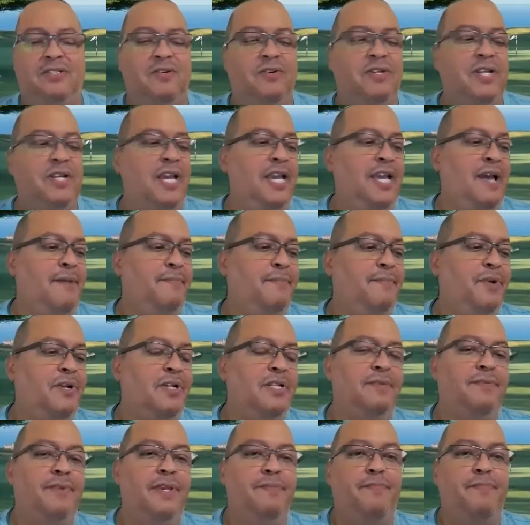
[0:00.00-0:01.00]
okay, I'm going
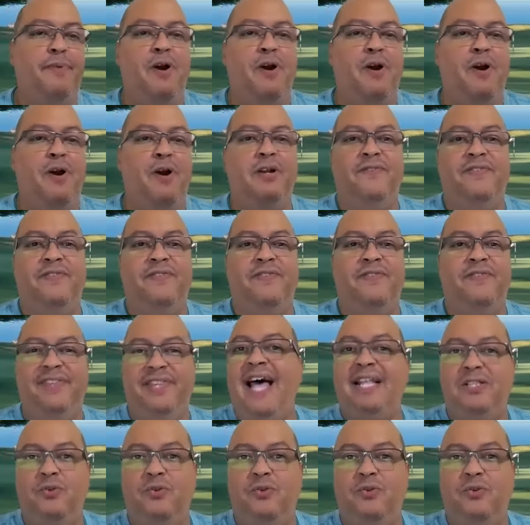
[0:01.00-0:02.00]
to be part of
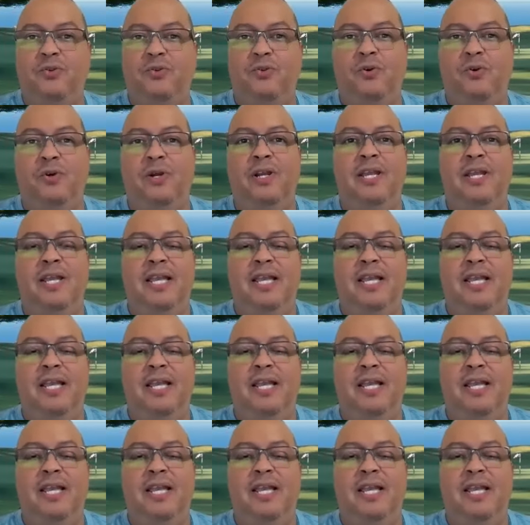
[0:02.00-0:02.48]
that tour,